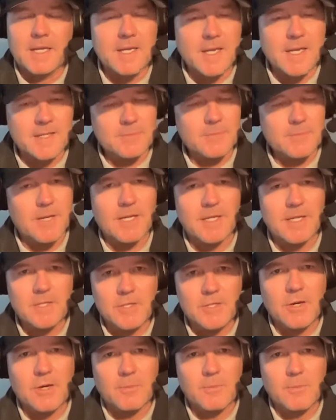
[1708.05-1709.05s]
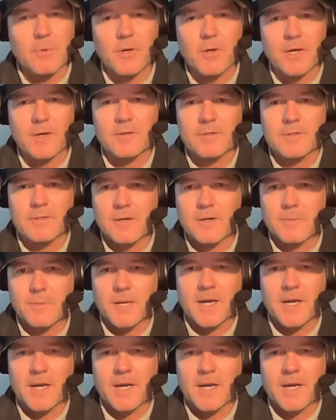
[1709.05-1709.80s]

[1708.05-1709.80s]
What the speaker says: You got some nice young players there,